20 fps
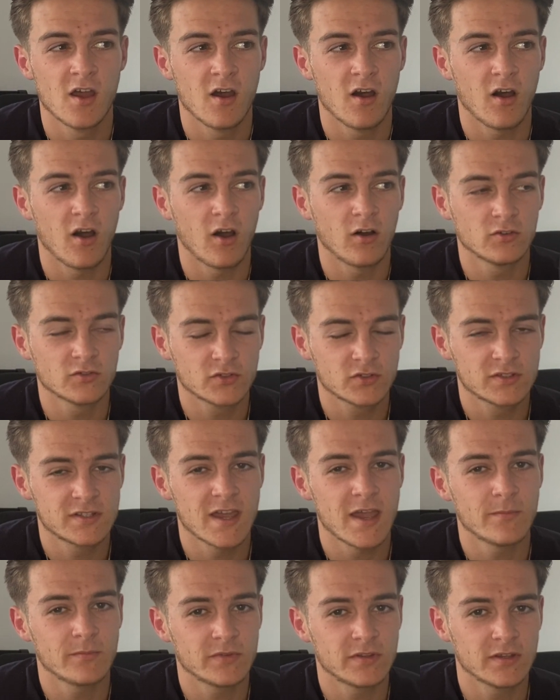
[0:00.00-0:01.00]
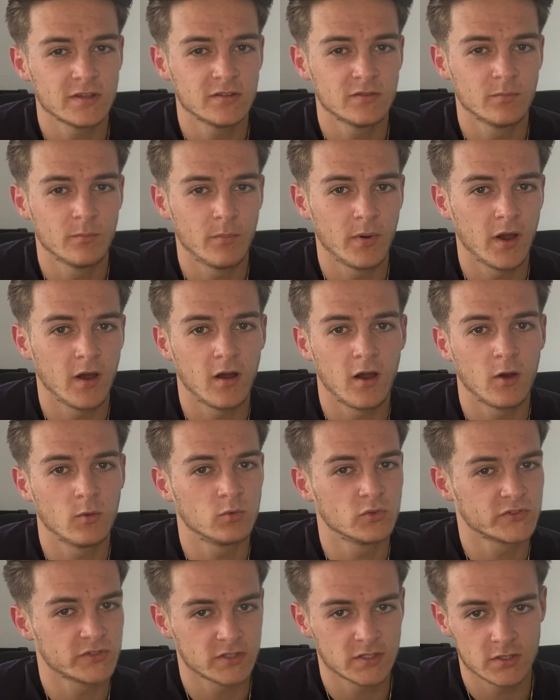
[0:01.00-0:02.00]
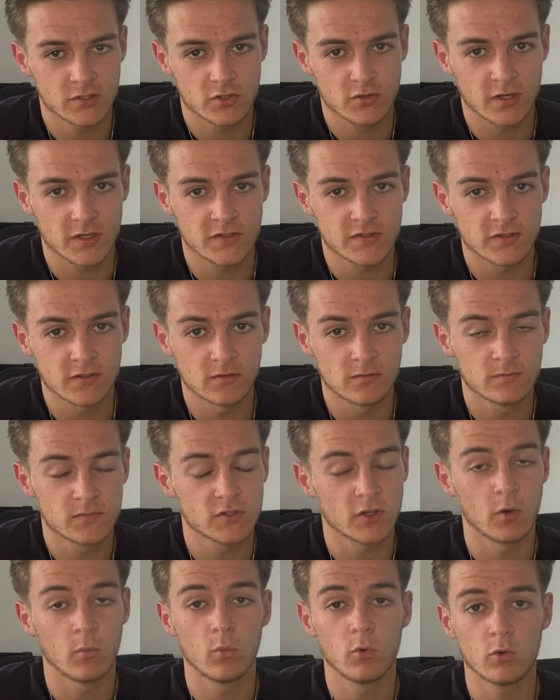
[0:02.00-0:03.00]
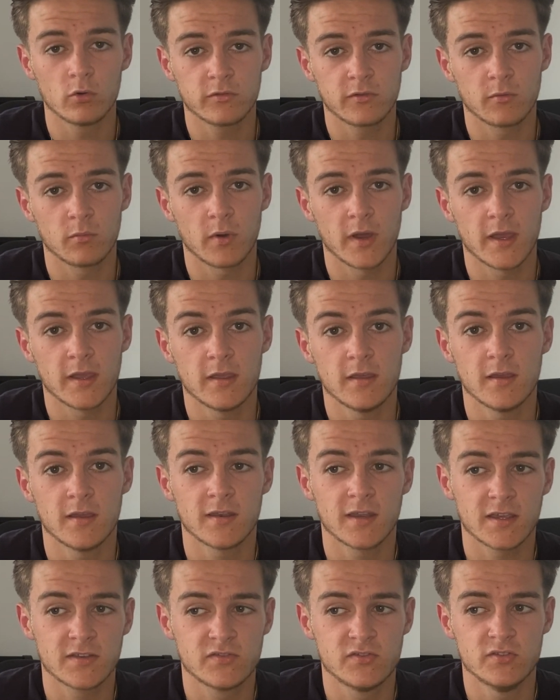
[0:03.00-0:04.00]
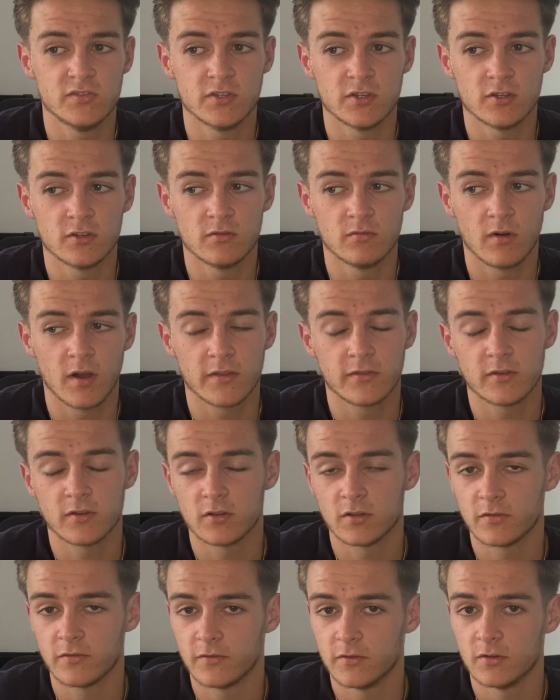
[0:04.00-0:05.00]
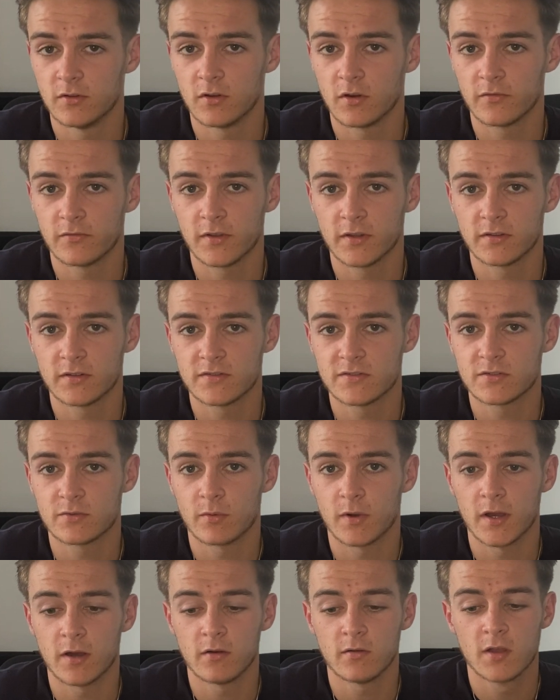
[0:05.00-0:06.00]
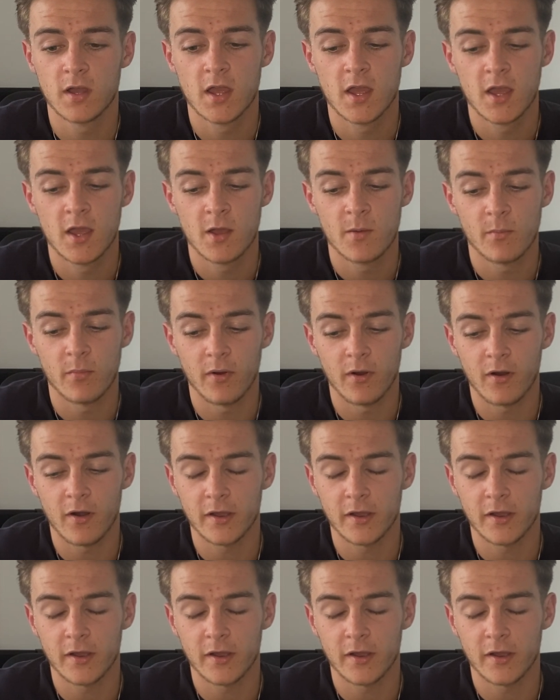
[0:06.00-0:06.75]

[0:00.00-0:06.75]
I was tempted, but I wasn't interested. So I walked away, and as you do, I don't know if you lot have done this as well, but I